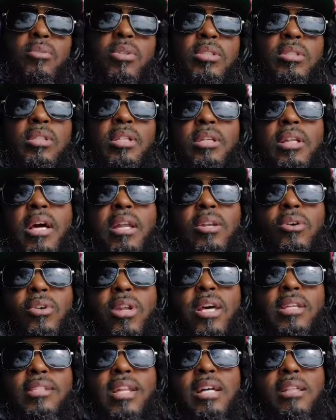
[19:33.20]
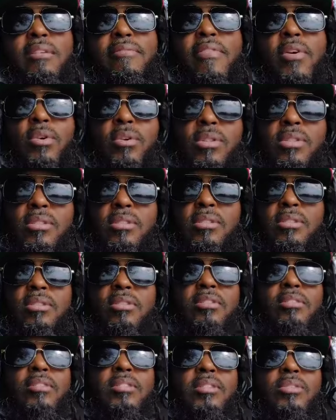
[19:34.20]
Once again, I know that's not the focus.
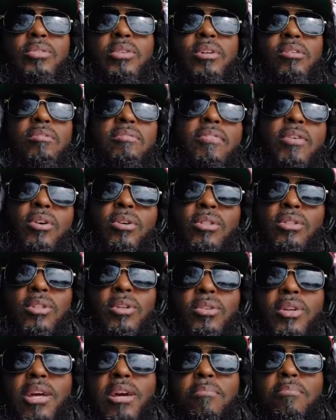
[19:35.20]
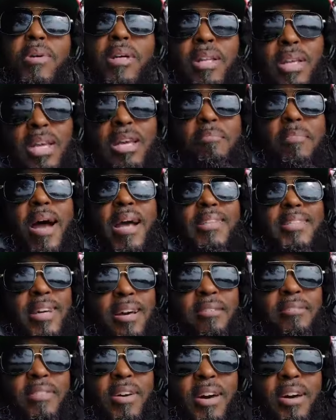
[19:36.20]
You don't focus on that. But he in my
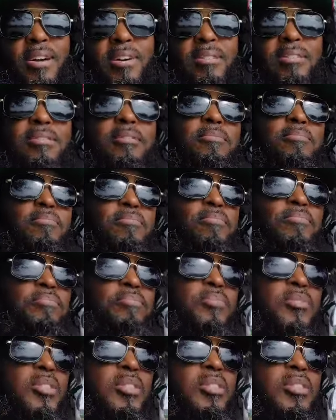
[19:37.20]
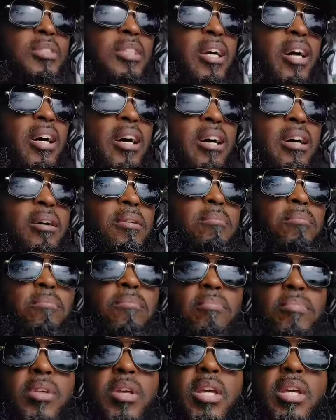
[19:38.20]
top five. Um,
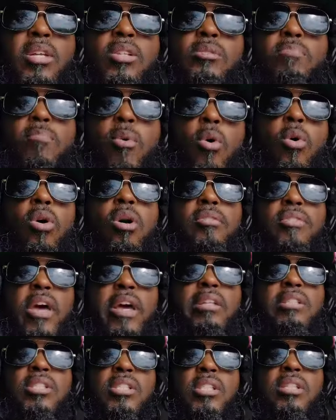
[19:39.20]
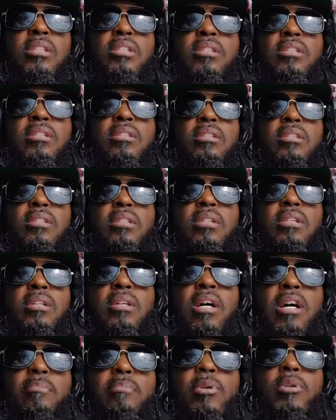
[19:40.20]
he's more than just
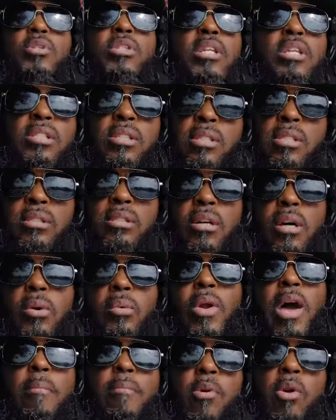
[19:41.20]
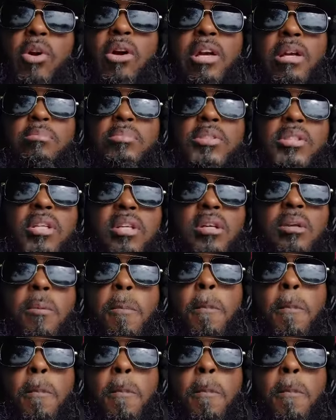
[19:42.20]
a musician, a rapper, a MC.